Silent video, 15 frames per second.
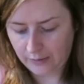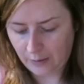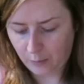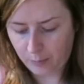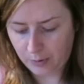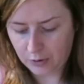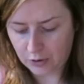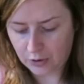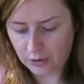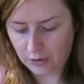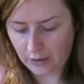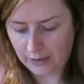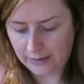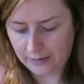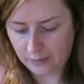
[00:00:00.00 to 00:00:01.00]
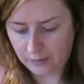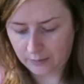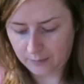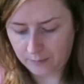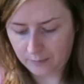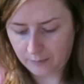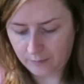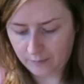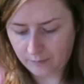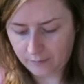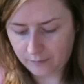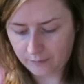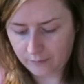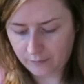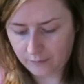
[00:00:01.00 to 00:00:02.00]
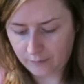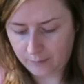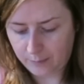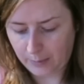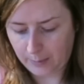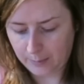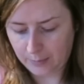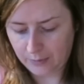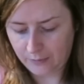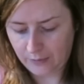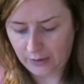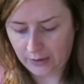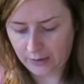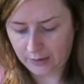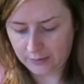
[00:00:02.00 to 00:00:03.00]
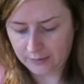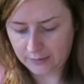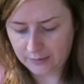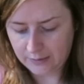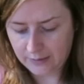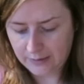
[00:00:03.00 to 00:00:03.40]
They'll push a little bump of yarn